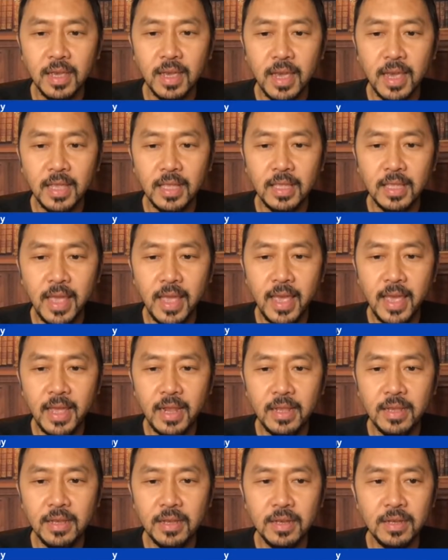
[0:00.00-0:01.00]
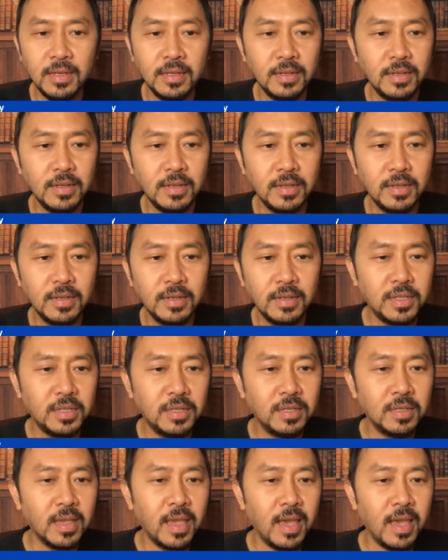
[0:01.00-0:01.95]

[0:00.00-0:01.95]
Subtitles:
Atlanta is watching.